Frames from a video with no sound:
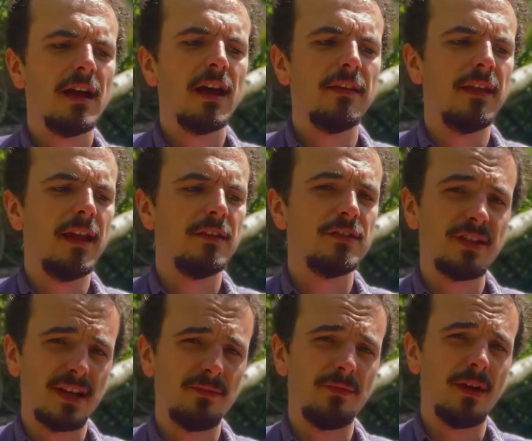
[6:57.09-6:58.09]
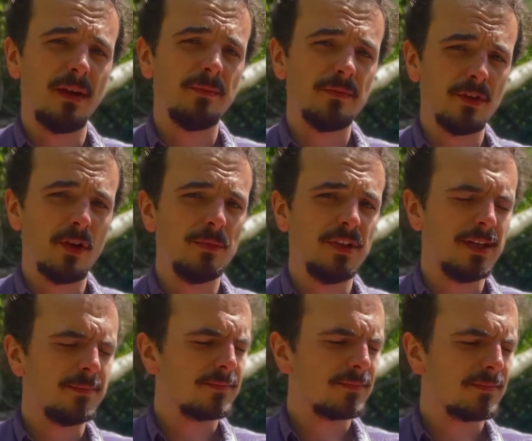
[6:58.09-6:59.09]
and then 2nd fret, top D.
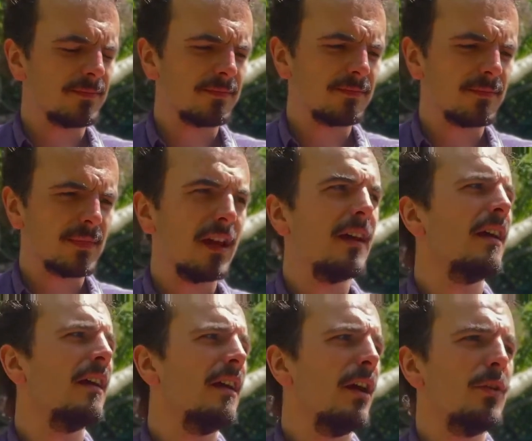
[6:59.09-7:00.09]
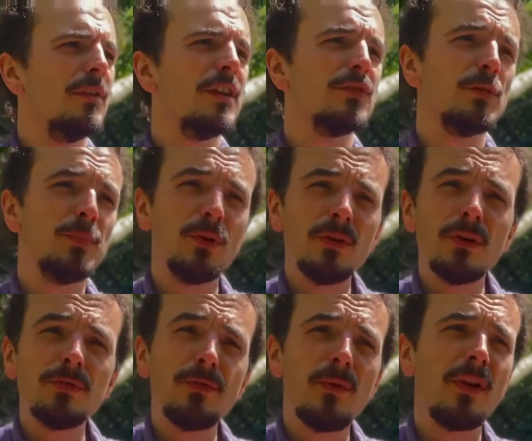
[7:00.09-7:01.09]
Okay, so we put those 4